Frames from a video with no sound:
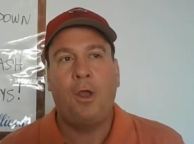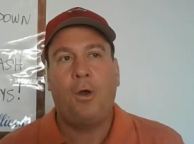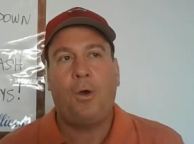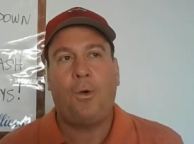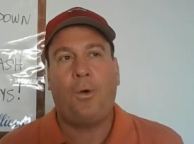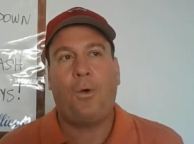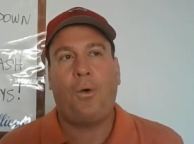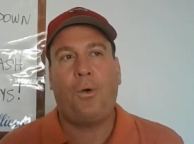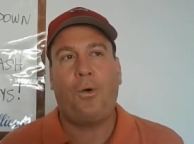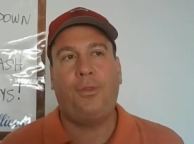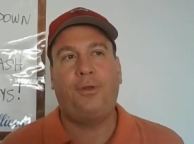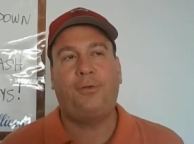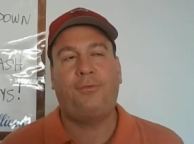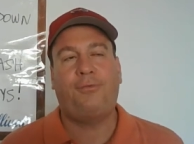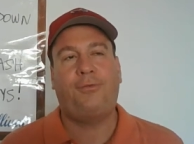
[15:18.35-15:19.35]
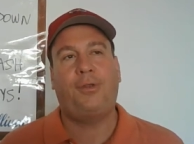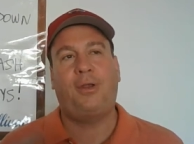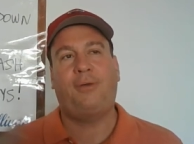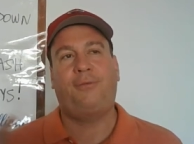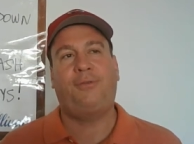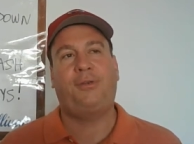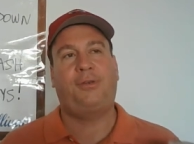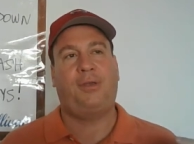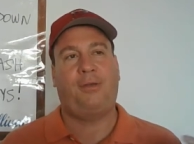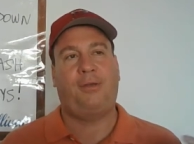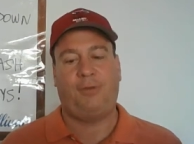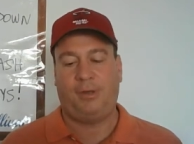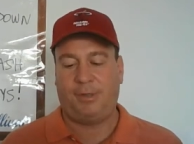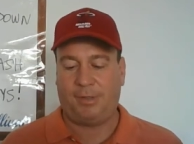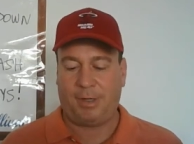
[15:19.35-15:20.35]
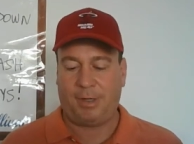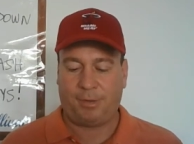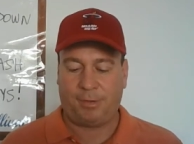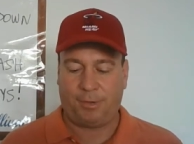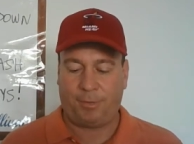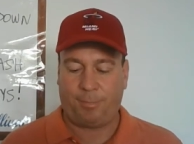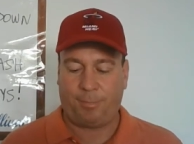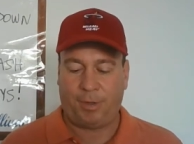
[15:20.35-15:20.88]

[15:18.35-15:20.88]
All the Philadelphia 76er